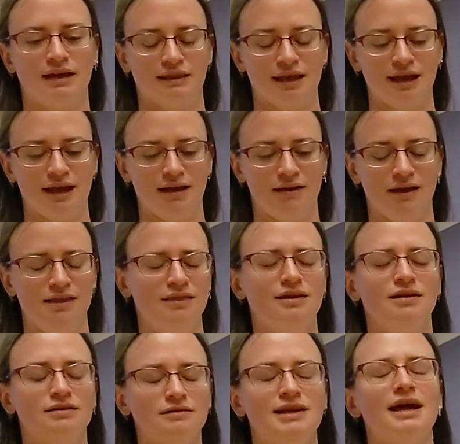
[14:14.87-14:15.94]
and the head, and
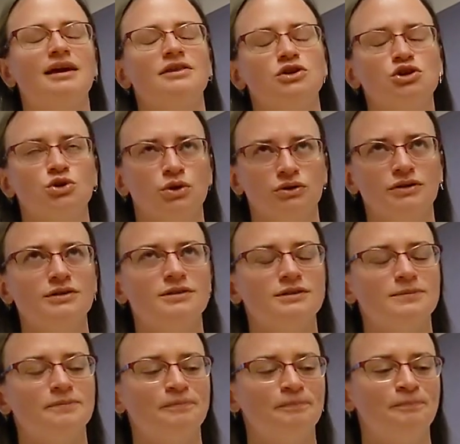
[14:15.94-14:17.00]
the neck and the shoulders,